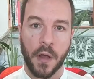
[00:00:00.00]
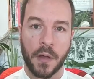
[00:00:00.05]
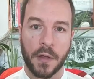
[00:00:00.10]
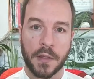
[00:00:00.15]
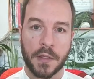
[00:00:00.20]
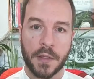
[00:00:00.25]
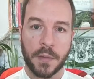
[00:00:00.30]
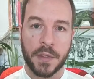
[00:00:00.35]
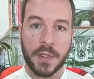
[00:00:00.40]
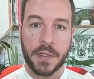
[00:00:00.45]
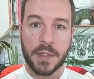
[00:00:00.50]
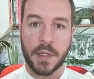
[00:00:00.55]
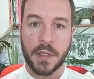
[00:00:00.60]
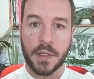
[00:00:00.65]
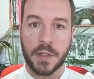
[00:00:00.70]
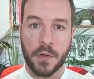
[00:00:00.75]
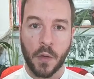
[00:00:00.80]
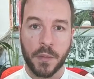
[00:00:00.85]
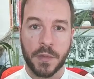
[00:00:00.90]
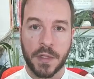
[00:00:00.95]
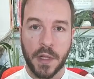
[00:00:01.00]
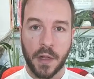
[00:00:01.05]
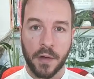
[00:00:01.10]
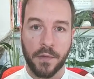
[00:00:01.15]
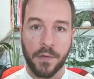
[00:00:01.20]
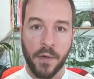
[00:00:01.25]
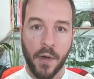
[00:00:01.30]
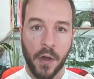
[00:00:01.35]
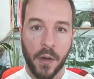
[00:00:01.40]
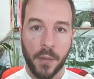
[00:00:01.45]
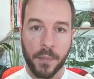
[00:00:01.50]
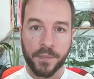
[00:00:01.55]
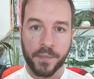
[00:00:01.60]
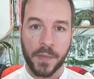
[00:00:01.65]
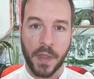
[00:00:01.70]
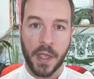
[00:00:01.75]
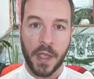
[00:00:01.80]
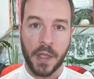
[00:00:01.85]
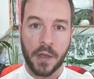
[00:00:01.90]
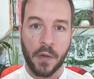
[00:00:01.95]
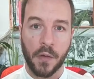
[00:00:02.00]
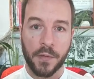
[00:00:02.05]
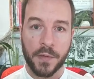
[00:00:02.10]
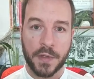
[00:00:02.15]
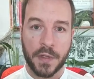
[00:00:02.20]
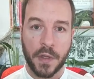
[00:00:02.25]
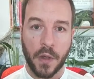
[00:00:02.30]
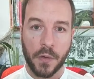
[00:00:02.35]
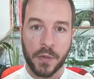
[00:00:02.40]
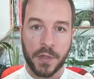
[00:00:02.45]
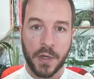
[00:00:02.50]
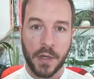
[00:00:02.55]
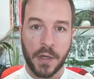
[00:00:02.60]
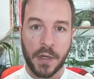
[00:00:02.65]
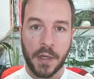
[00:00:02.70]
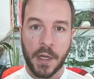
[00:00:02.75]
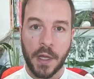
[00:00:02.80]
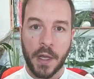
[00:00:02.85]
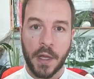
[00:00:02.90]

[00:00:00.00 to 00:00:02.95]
subsistence homestead farm in Nova Scotia,